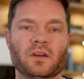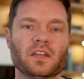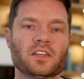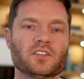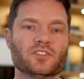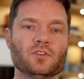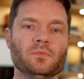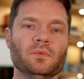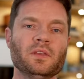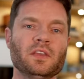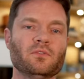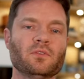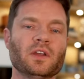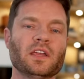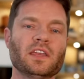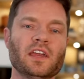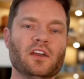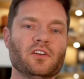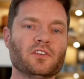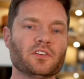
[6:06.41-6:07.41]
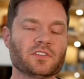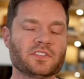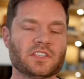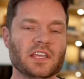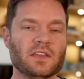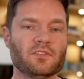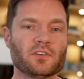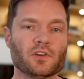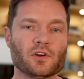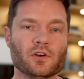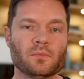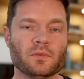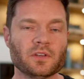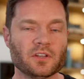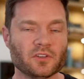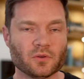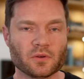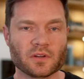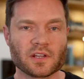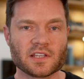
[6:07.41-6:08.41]
But assuming right now you're safe at home and
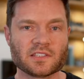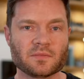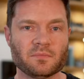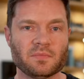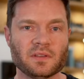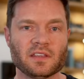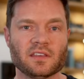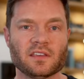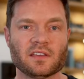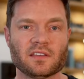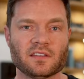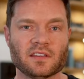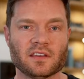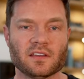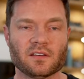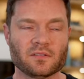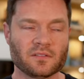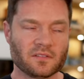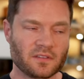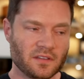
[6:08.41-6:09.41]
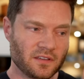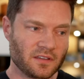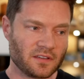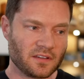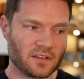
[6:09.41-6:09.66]
your door hasn't been kicked down, thank